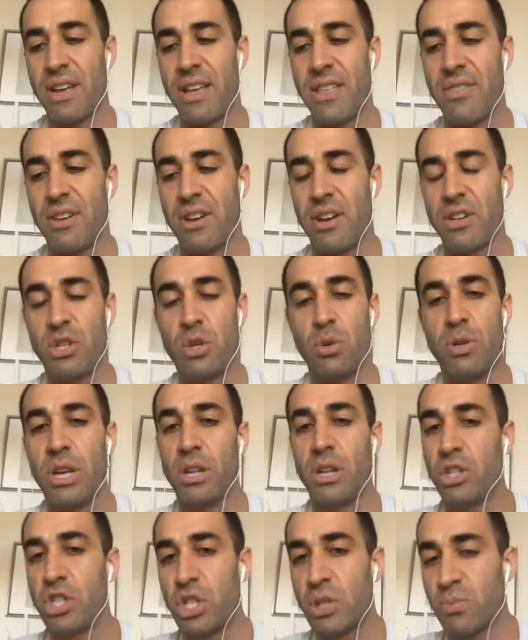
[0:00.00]
in the due
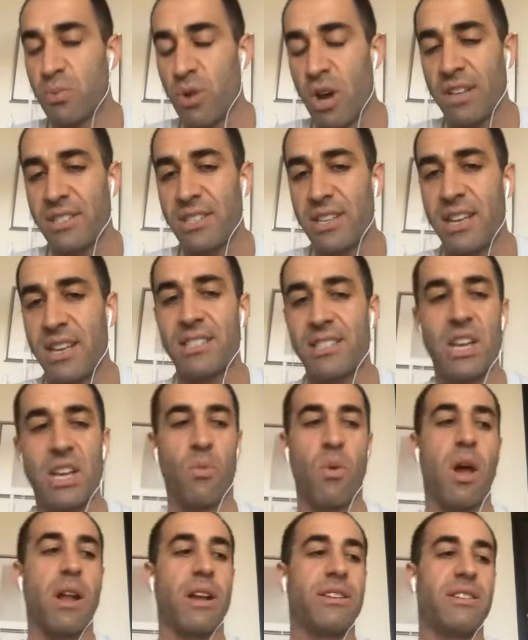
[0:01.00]
diligence process they
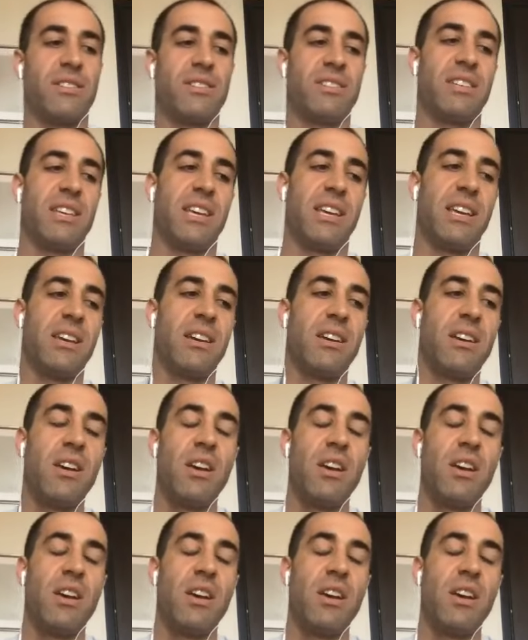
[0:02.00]
wanted to see